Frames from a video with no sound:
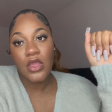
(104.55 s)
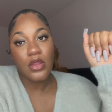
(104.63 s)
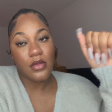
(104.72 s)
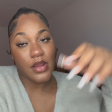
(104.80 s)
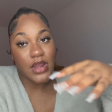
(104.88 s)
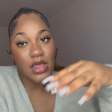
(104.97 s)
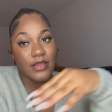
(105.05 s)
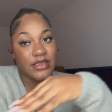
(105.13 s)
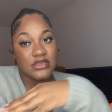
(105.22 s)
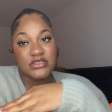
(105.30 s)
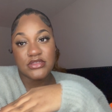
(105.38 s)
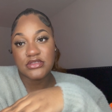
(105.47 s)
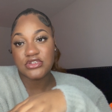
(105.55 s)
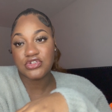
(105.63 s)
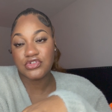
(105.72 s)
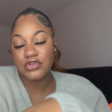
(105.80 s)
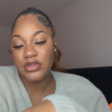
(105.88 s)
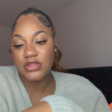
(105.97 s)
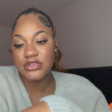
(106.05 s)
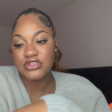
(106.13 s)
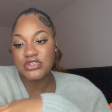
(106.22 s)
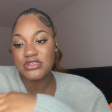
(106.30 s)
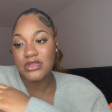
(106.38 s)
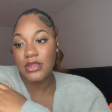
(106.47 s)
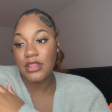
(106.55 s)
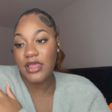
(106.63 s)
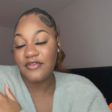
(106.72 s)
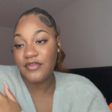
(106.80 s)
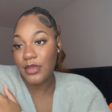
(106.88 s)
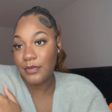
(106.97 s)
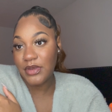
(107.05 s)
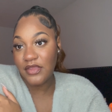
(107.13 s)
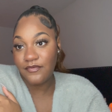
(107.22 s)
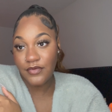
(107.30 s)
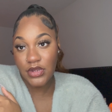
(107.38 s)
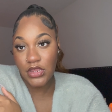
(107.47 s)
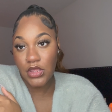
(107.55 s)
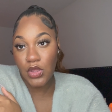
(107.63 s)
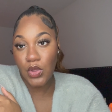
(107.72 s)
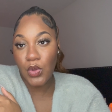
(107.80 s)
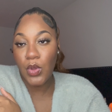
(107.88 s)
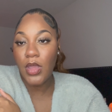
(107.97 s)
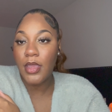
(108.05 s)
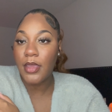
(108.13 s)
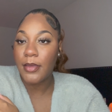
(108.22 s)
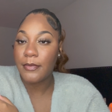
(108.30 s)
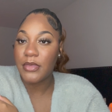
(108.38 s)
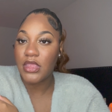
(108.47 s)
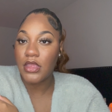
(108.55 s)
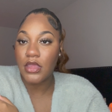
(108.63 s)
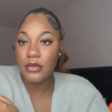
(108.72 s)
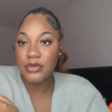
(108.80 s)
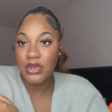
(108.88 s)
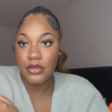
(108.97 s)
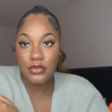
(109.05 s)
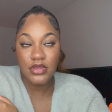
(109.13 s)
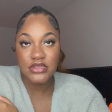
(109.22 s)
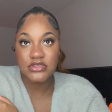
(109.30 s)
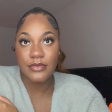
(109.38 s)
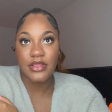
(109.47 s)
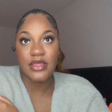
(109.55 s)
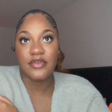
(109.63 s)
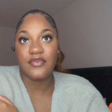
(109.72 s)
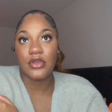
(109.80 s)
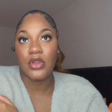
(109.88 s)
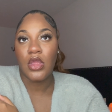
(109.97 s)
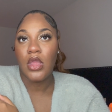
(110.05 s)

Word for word: Right now, like I said, this is strictly just a life update video me updating you guys on my life and